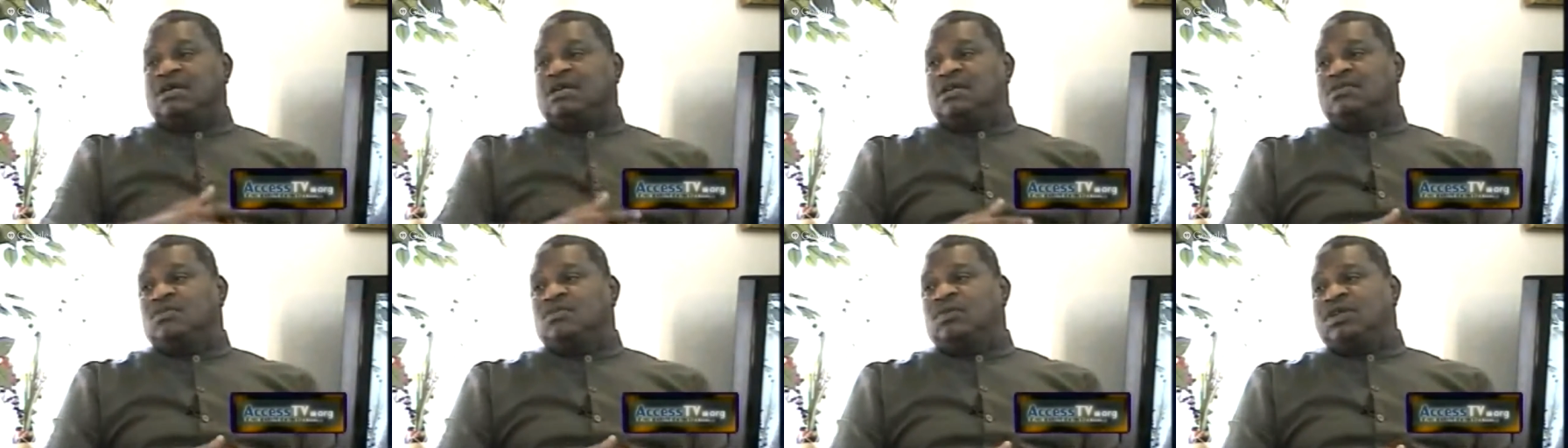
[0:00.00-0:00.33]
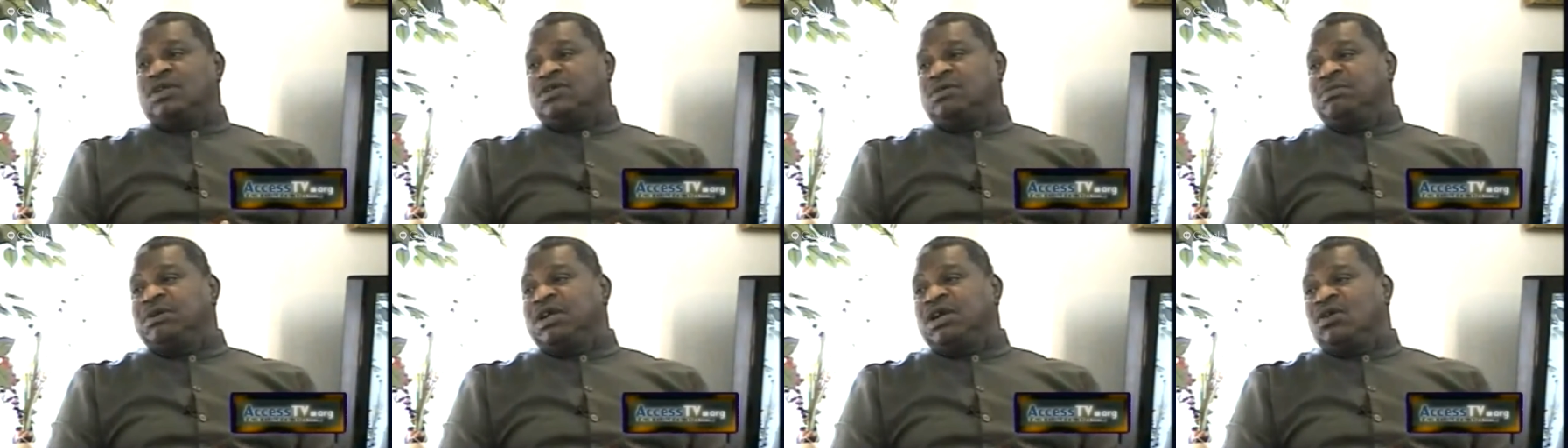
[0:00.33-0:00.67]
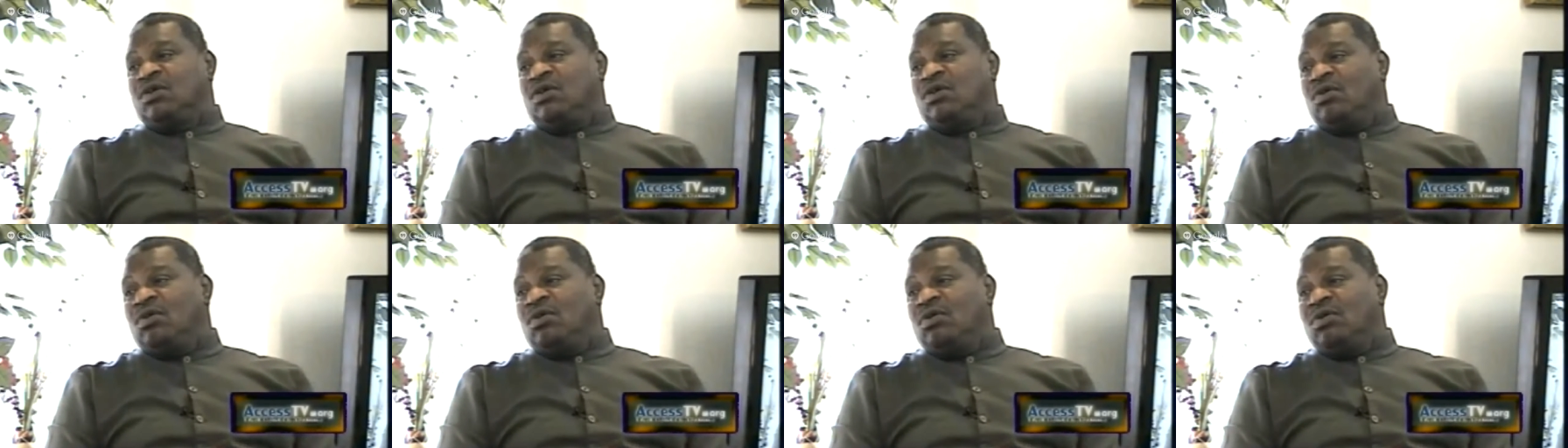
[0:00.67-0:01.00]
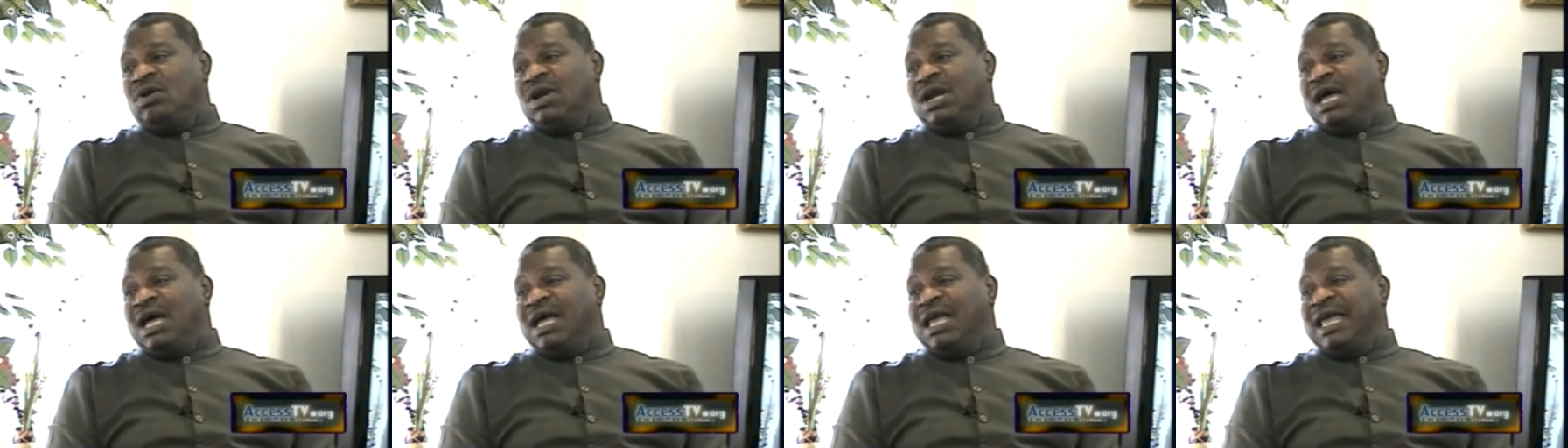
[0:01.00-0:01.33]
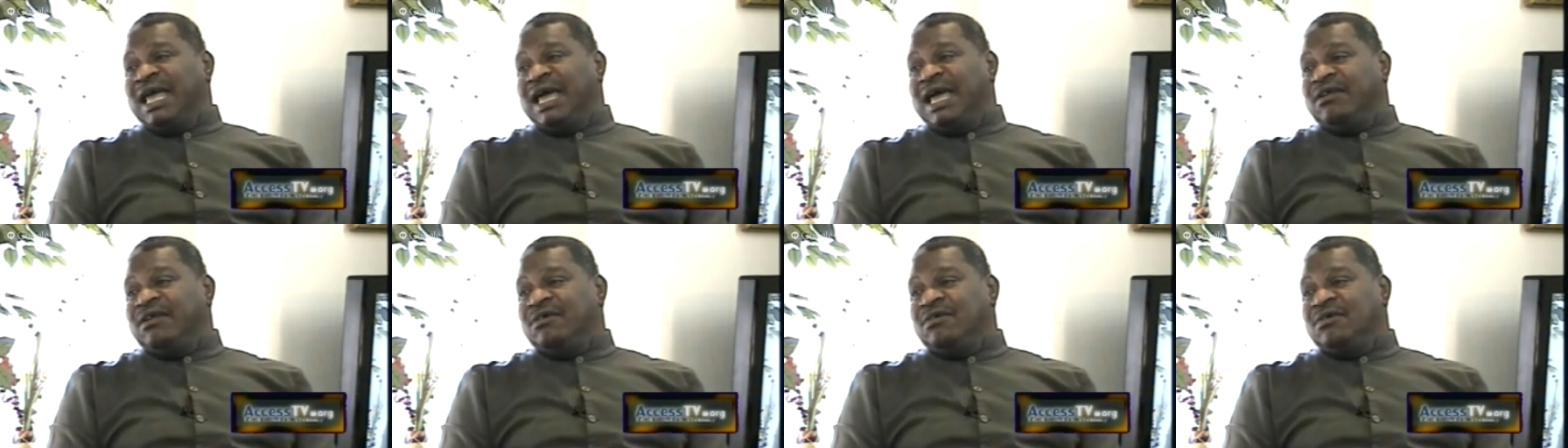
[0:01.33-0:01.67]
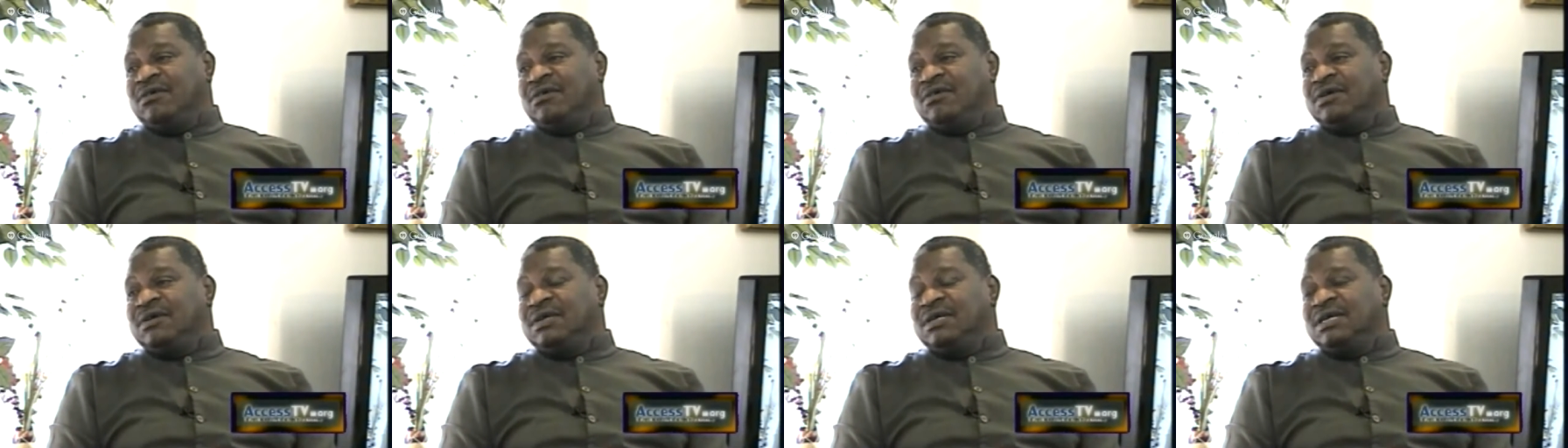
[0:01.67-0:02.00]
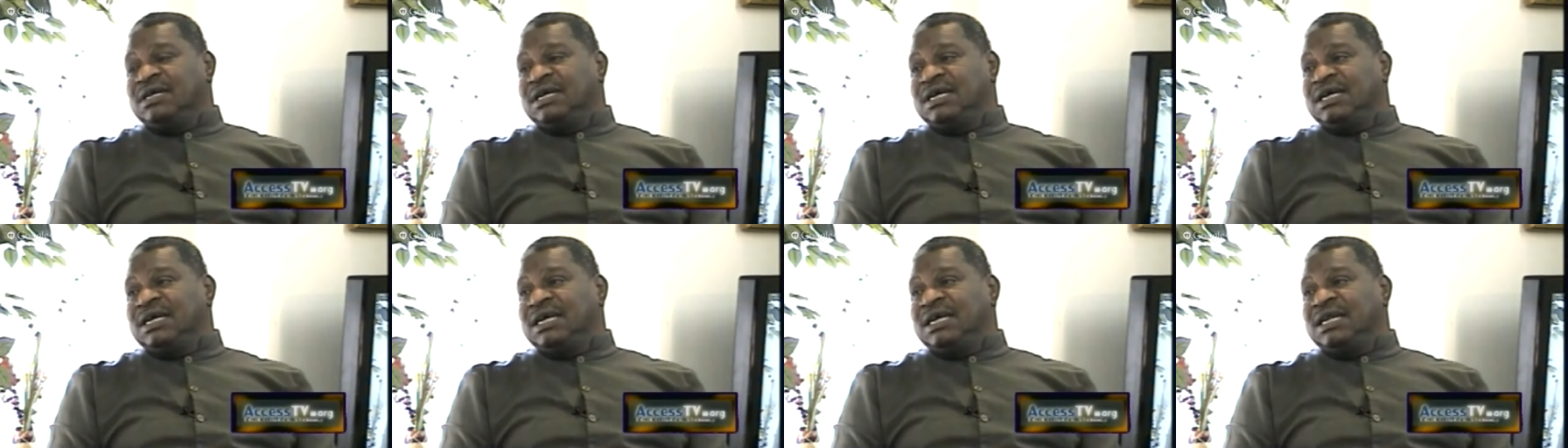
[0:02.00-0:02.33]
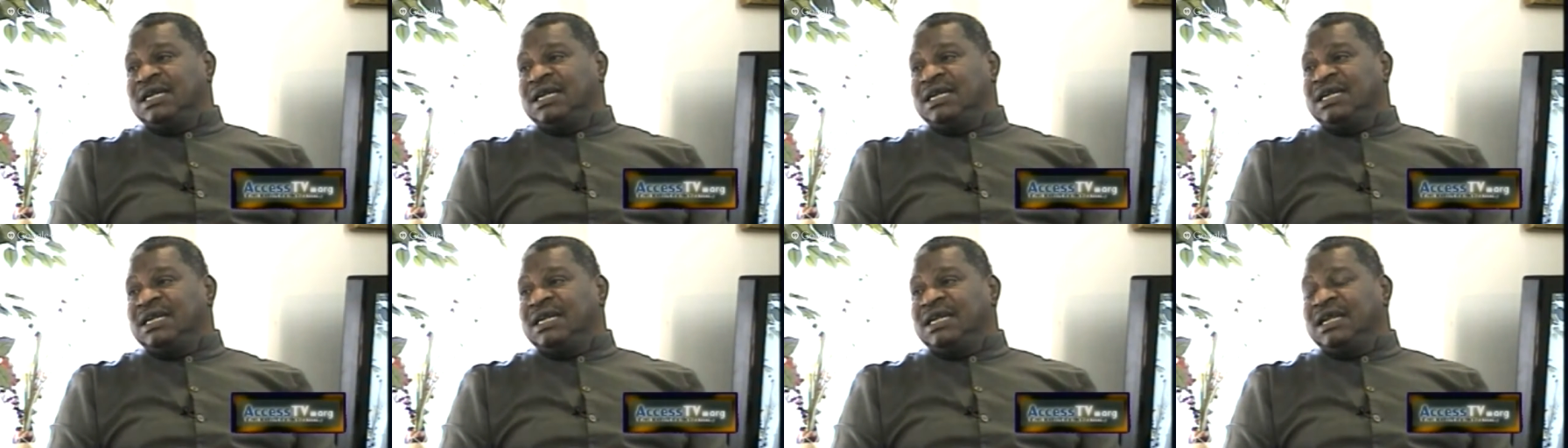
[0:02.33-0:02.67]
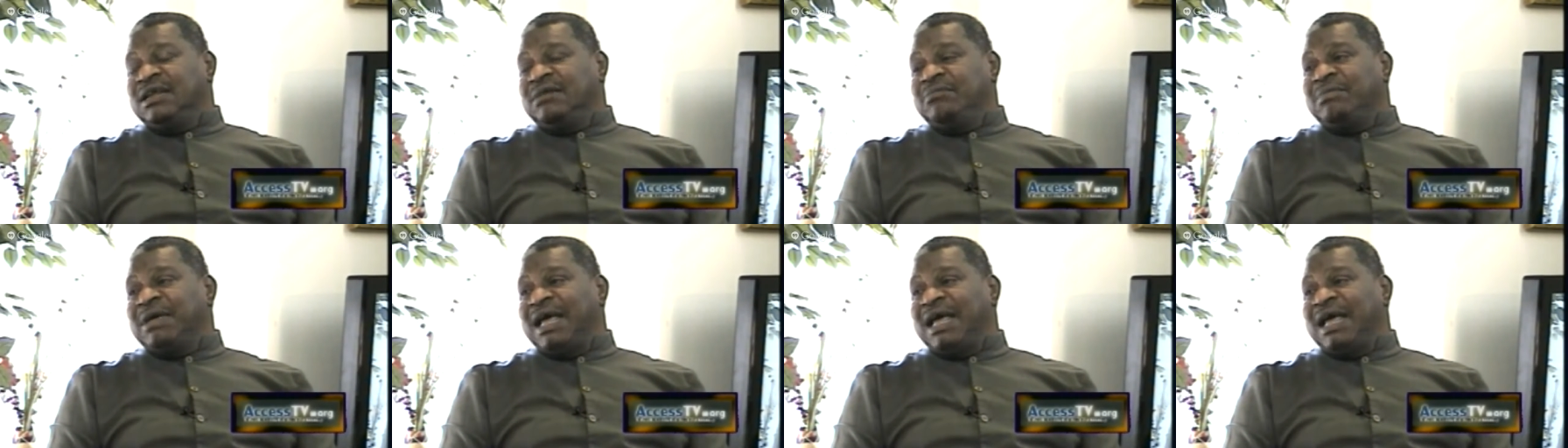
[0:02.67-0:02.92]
what you may call a ghetto in, in